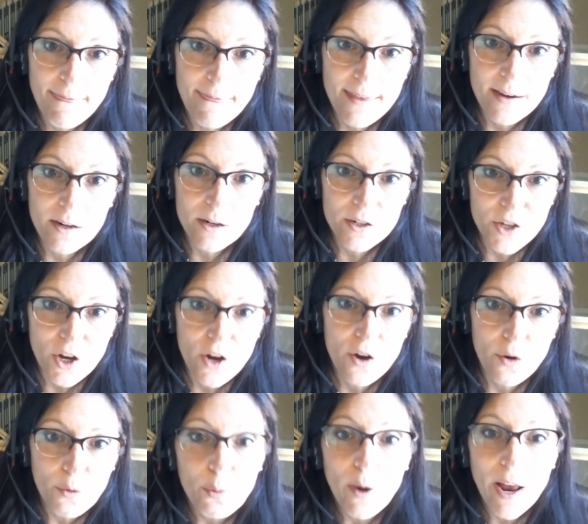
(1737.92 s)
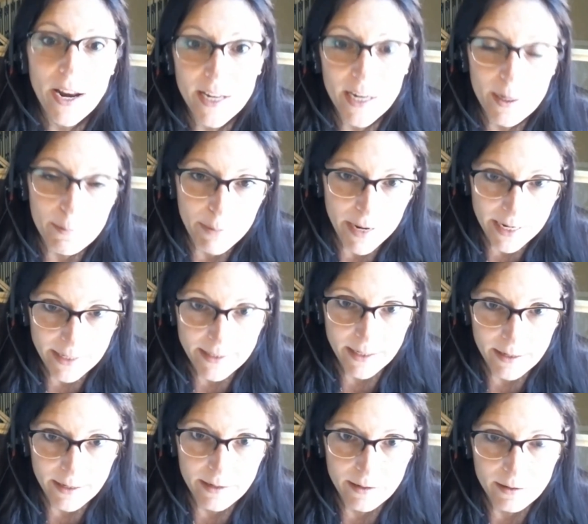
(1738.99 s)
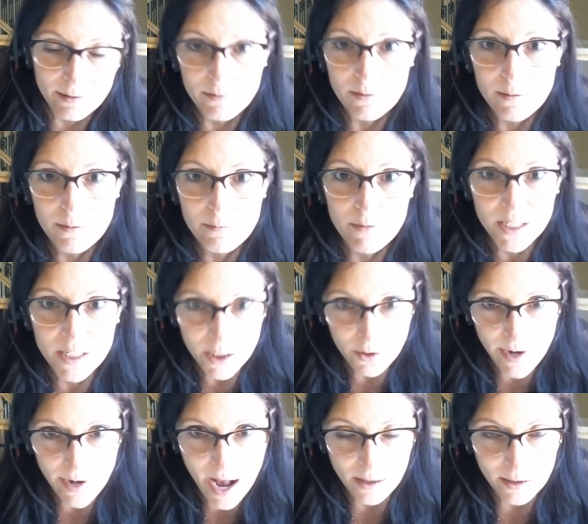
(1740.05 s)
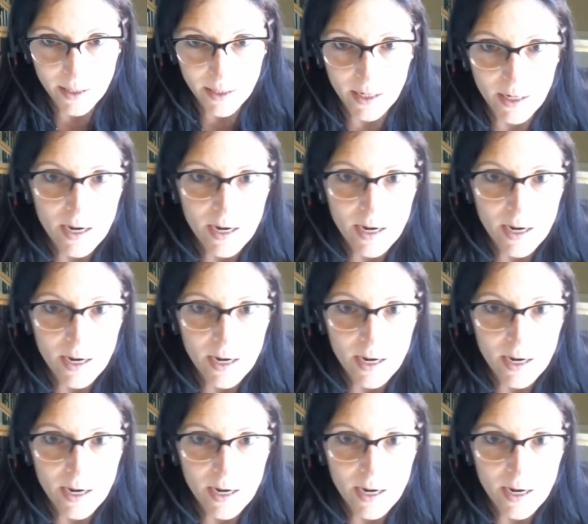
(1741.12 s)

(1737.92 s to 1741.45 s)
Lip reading: there's already a baked in materiality,